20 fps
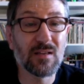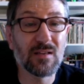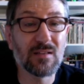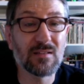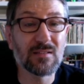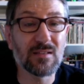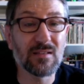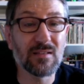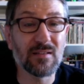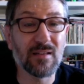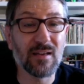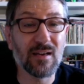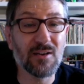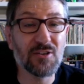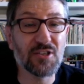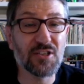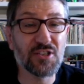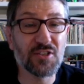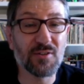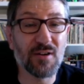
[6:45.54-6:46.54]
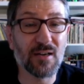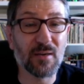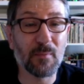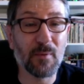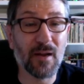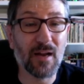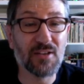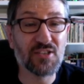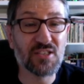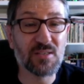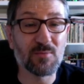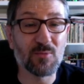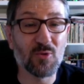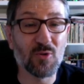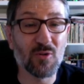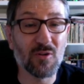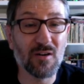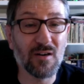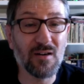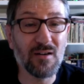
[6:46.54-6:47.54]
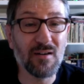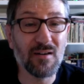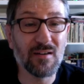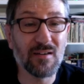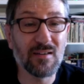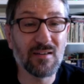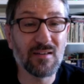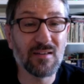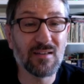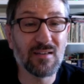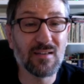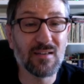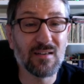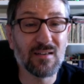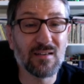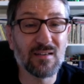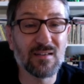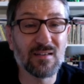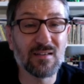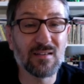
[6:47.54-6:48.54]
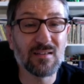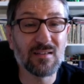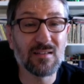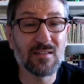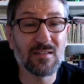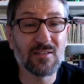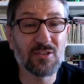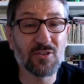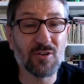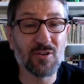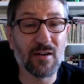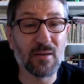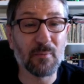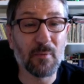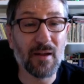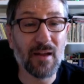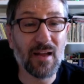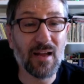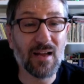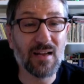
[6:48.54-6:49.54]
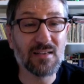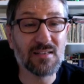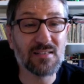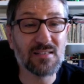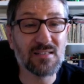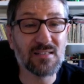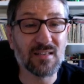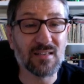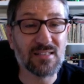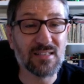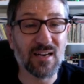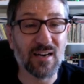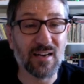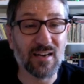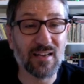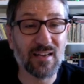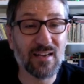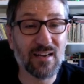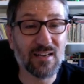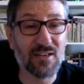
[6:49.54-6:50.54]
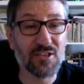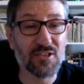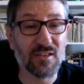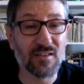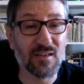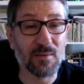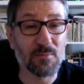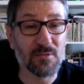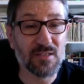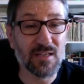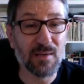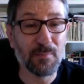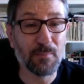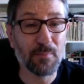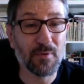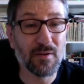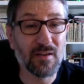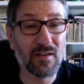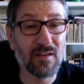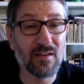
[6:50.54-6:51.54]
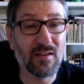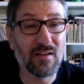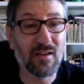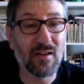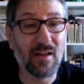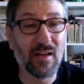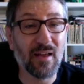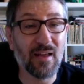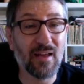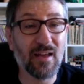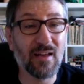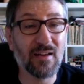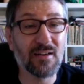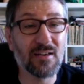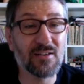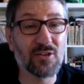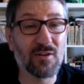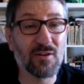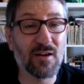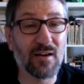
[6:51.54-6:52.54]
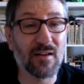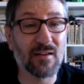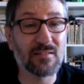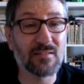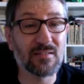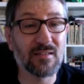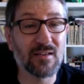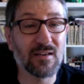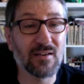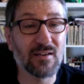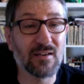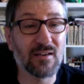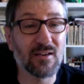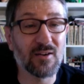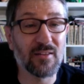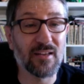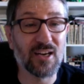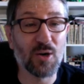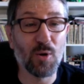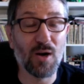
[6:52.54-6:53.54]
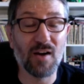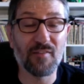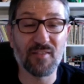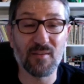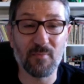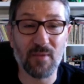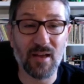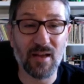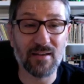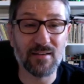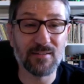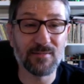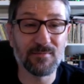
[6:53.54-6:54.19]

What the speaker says: See, there she's trying to pass some more. Trying to pass, gets kind of kicked, she comes up, and there you go, they go off the mat.